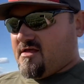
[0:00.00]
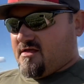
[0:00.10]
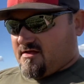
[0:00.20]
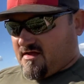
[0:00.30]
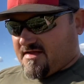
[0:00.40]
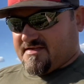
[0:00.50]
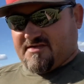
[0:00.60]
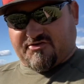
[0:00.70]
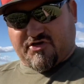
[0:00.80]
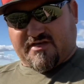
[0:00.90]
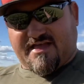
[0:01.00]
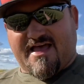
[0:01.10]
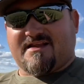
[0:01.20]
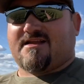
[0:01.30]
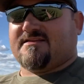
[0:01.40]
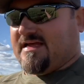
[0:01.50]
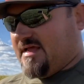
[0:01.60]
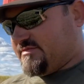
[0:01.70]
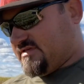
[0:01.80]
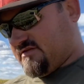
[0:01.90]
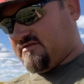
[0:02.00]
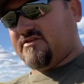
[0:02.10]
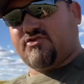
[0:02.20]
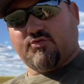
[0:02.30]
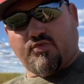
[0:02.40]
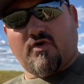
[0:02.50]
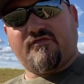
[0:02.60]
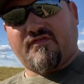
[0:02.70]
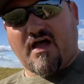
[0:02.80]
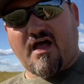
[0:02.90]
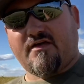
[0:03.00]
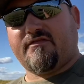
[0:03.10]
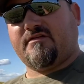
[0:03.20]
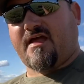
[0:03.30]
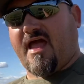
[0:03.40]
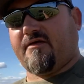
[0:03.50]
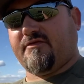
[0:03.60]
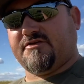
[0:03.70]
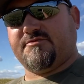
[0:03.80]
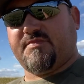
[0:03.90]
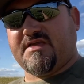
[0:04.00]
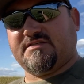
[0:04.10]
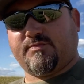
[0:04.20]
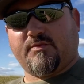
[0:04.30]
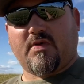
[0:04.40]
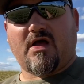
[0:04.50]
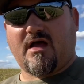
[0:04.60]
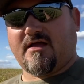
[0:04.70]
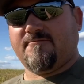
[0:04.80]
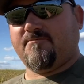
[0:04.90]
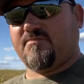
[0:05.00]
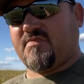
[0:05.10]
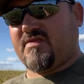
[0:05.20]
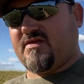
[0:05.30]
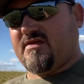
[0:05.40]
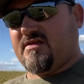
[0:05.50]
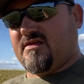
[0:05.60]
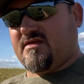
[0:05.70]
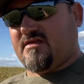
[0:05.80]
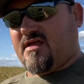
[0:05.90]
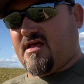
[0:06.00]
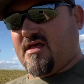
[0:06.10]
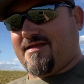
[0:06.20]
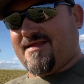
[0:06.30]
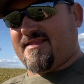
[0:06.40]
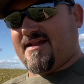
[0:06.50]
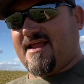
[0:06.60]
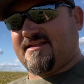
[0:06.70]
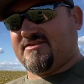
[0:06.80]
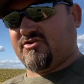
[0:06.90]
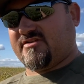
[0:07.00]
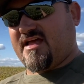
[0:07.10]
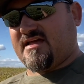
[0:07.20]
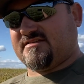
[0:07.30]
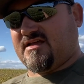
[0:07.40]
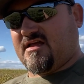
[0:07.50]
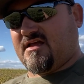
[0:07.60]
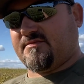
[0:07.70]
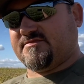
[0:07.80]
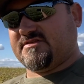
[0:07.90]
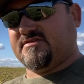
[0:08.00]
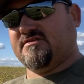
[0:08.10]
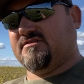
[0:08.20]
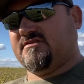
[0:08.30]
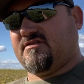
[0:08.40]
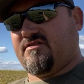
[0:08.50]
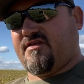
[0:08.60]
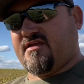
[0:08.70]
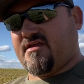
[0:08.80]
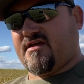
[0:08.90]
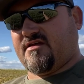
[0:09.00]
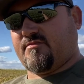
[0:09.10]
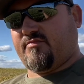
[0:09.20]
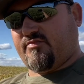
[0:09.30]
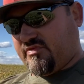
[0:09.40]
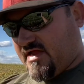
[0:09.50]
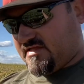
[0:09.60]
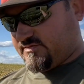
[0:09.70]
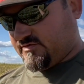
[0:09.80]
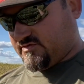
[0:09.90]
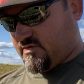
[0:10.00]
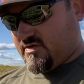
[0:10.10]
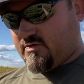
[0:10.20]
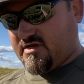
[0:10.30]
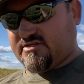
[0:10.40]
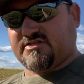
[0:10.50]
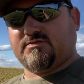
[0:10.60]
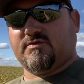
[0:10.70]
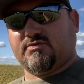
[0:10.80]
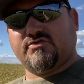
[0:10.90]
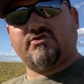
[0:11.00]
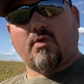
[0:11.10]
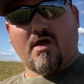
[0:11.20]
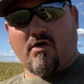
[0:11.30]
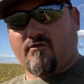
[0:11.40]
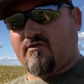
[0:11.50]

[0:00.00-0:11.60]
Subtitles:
I took that times the 2.5 average beans per pod, and then I took that times the plants per 21 inches, which was 12,